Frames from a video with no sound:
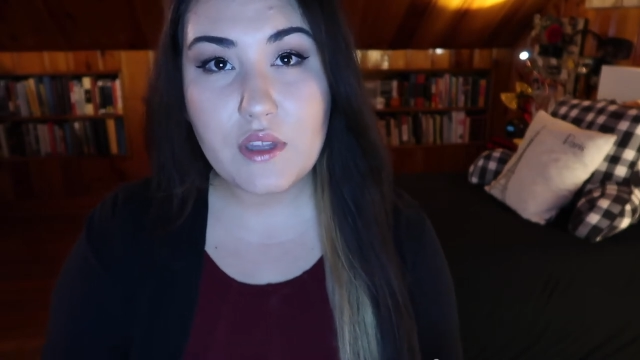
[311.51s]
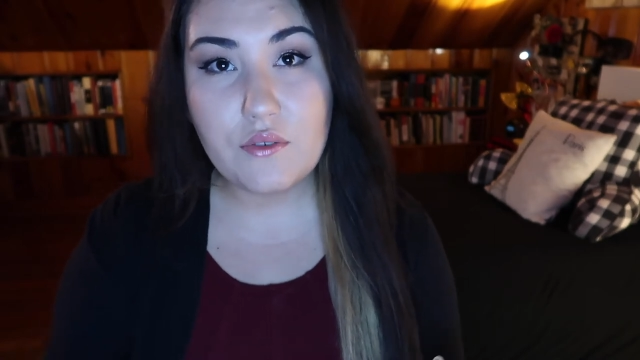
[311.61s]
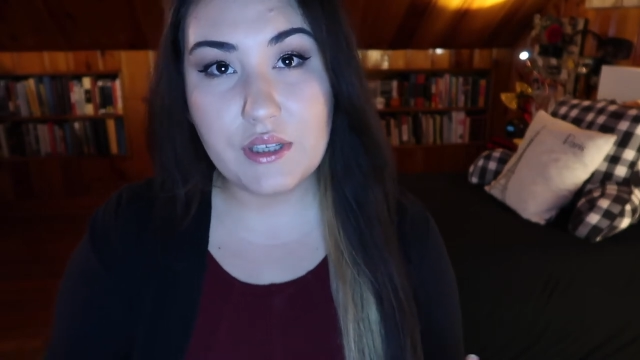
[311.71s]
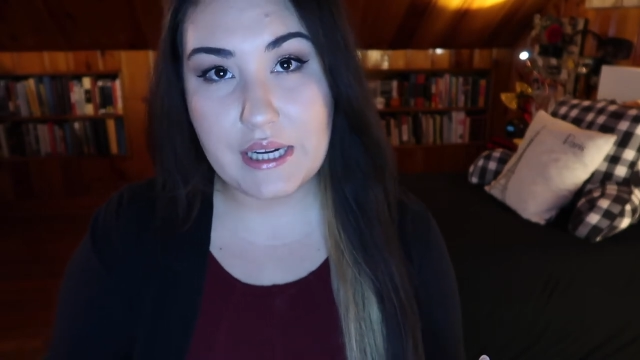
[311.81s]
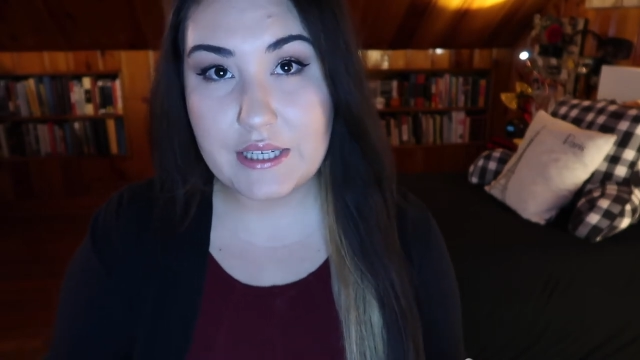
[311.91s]

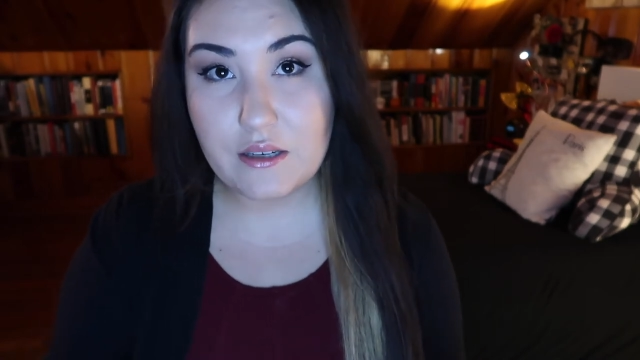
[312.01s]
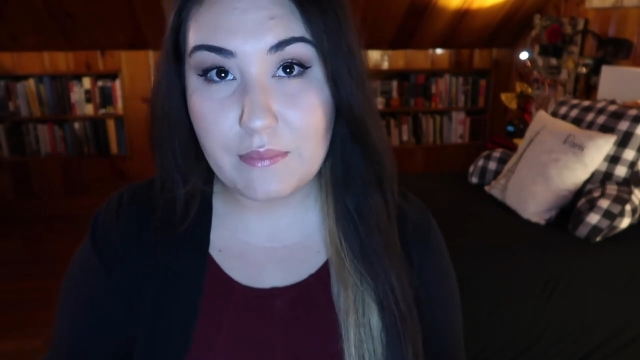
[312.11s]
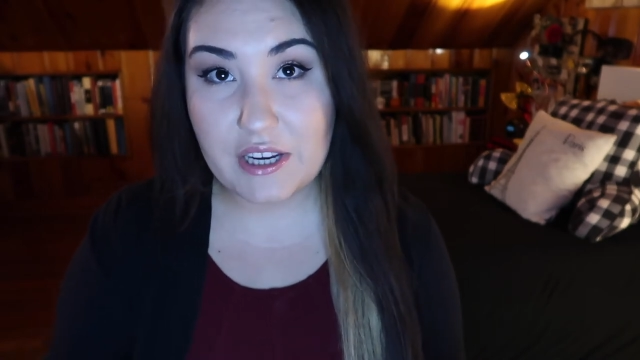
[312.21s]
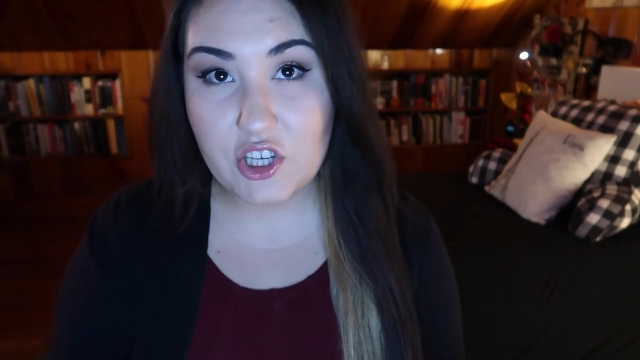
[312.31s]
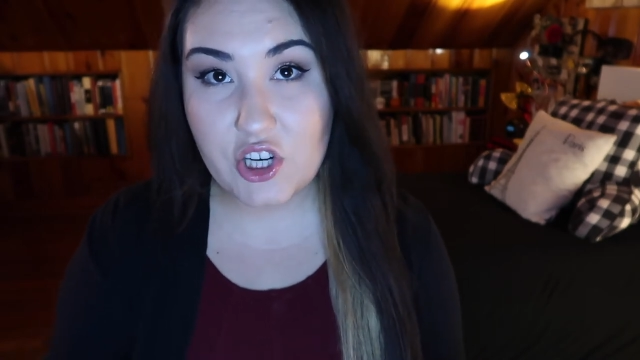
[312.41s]
related to
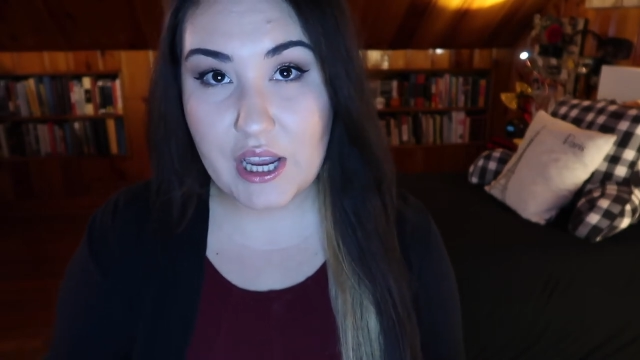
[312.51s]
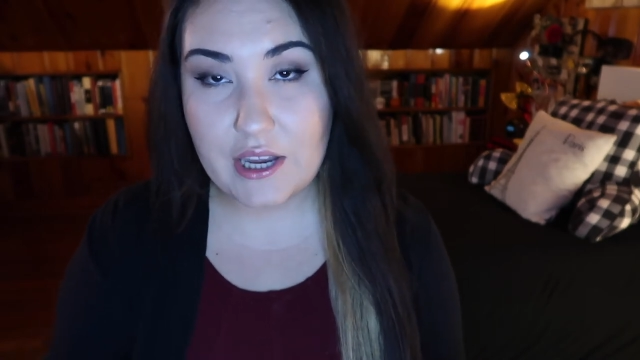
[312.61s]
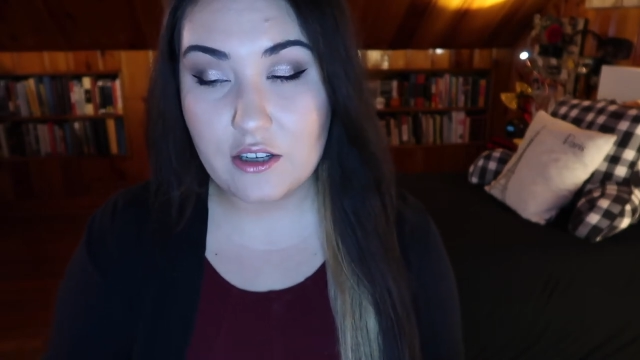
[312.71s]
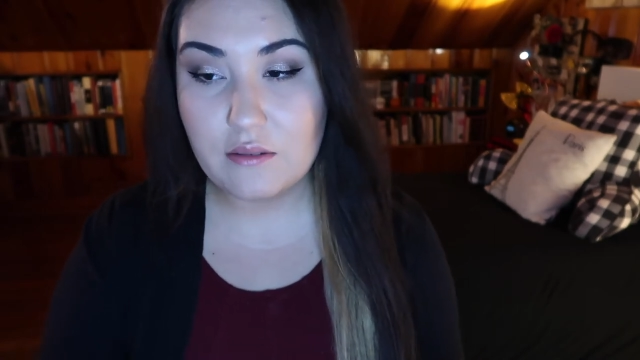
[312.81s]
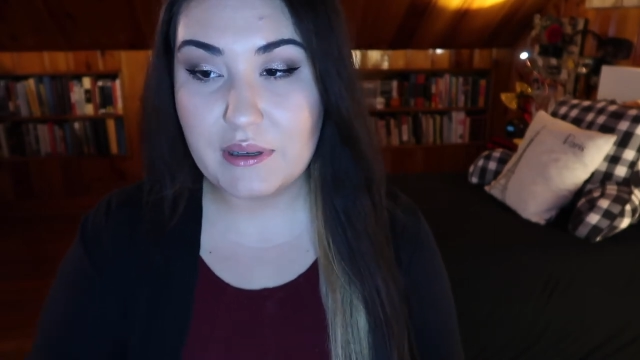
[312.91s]
my
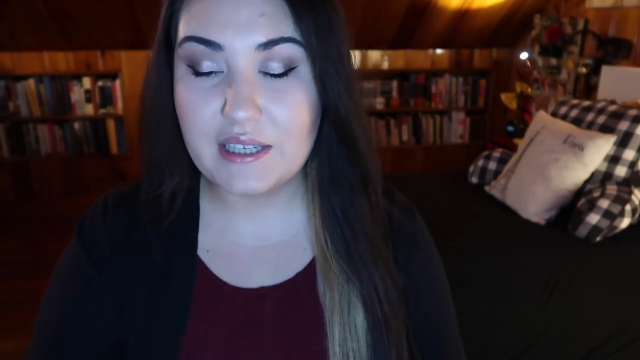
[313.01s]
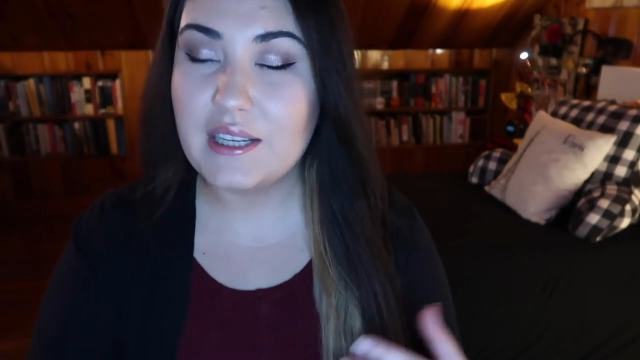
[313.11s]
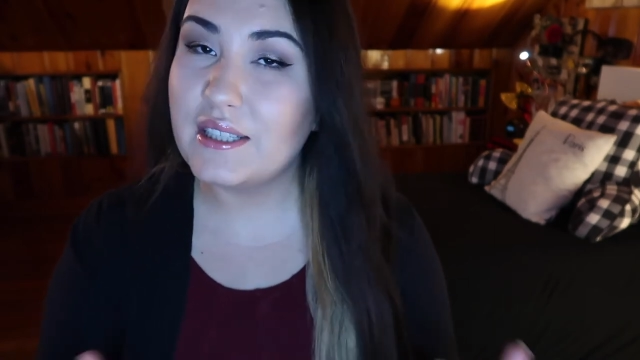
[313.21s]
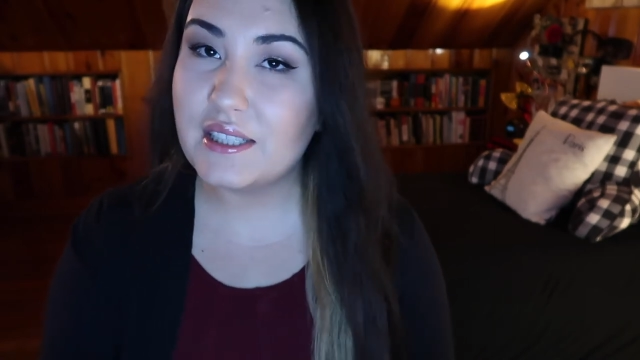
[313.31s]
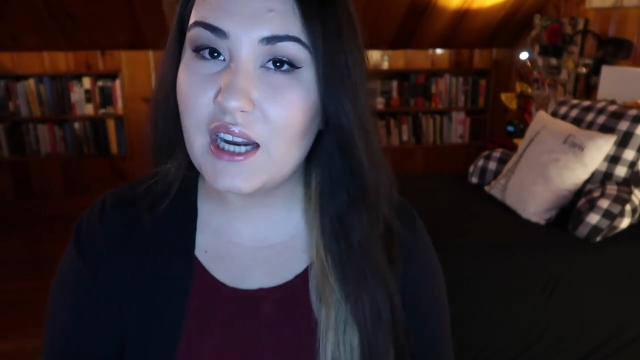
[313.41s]
channel, but it
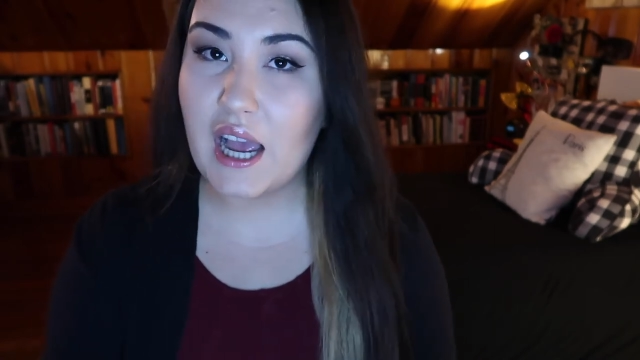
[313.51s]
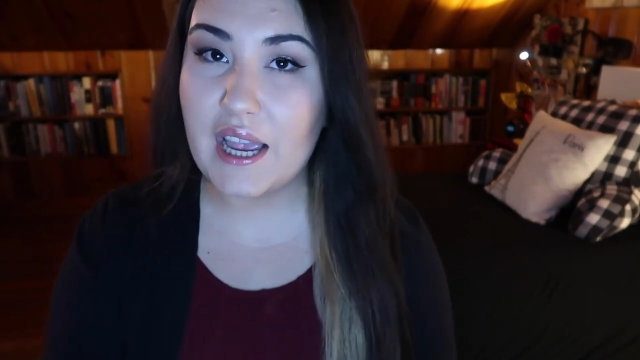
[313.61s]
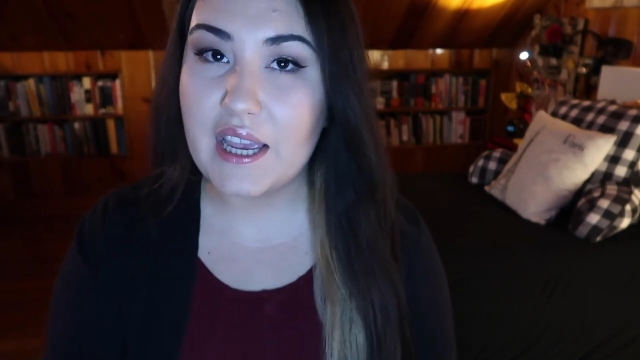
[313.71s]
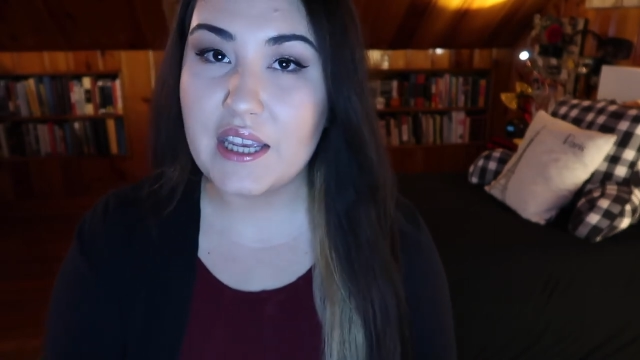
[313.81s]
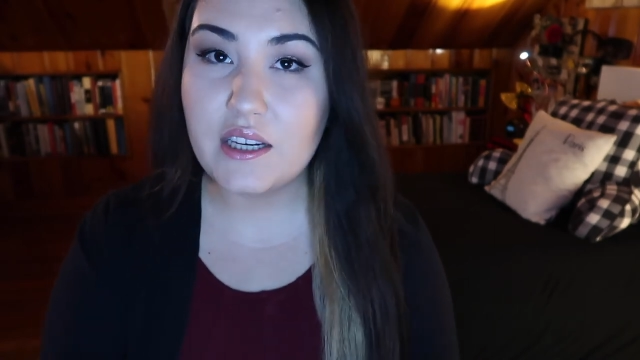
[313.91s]
does tie
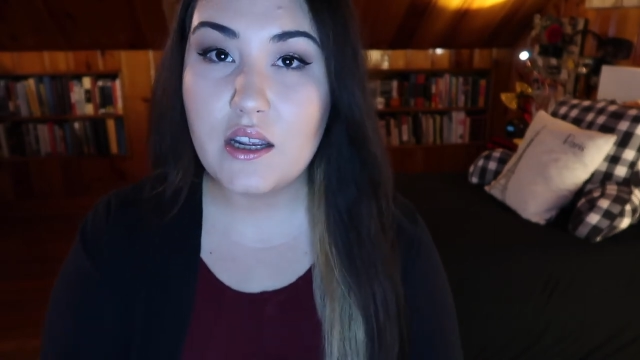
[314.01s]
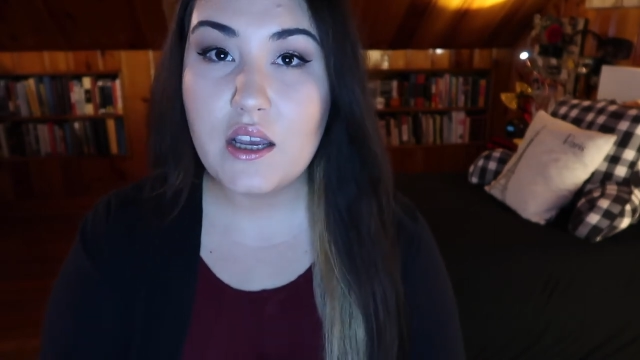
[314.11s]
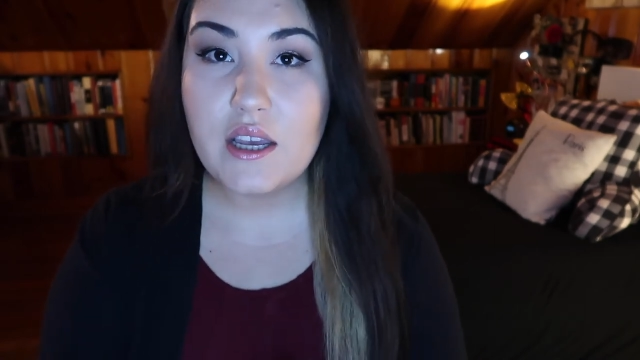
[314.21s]
in.